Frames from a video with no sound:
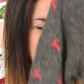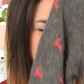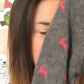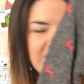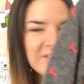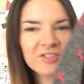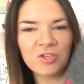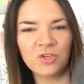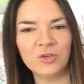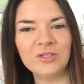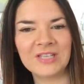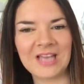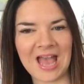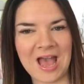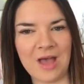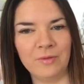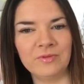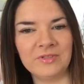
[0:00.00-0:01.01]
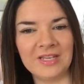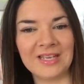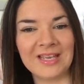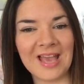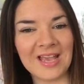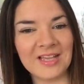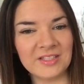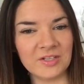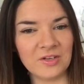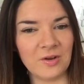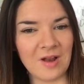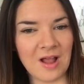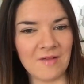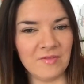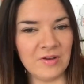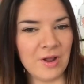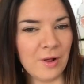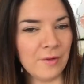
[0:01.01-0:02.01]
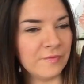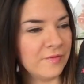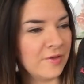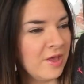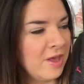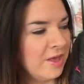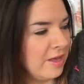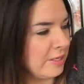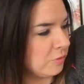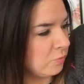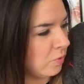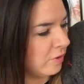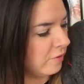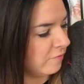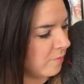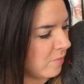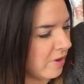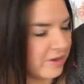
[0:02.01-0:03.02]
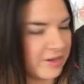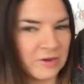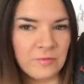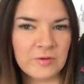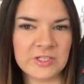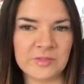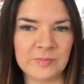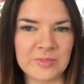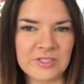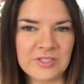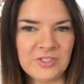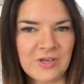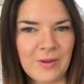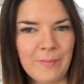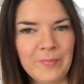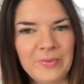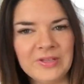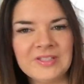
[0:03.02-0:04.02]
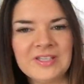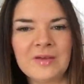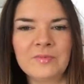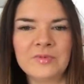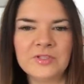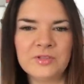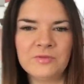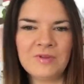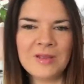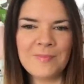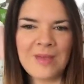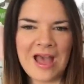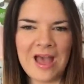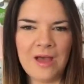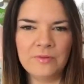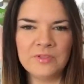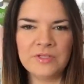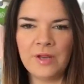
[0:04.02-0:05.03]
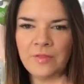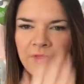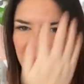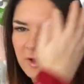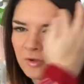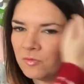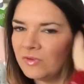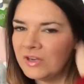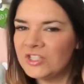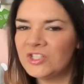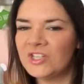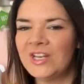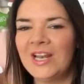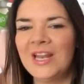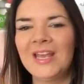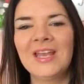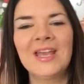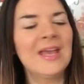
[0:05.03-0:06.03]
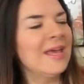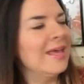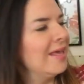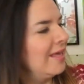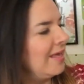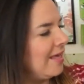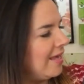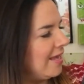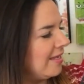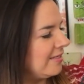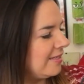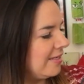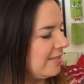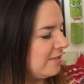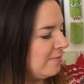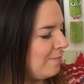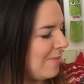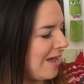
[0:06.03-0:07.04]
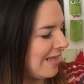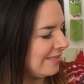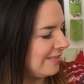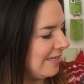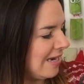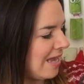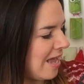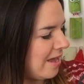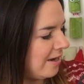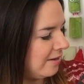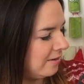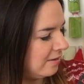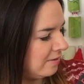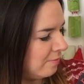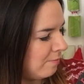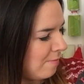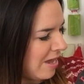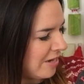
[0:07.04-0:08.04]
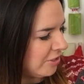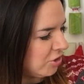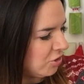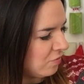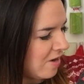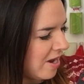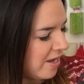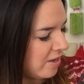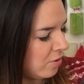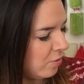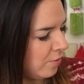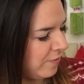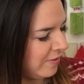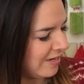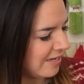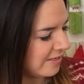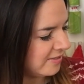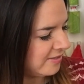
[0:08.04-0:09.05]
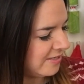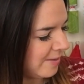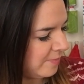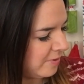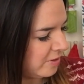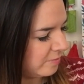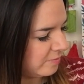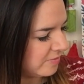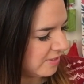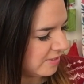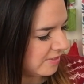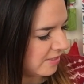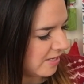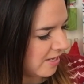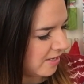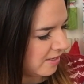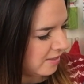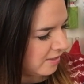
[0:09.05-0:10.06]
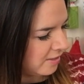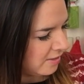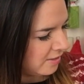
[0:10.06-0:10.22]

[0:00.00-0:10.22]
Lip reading: this could count, in case I don't have enough, as one of my Christmas jumpers. It was £3 and I think originally it is Matalan, Manta Ray. Oh, I think that's Debenhams, isn't it?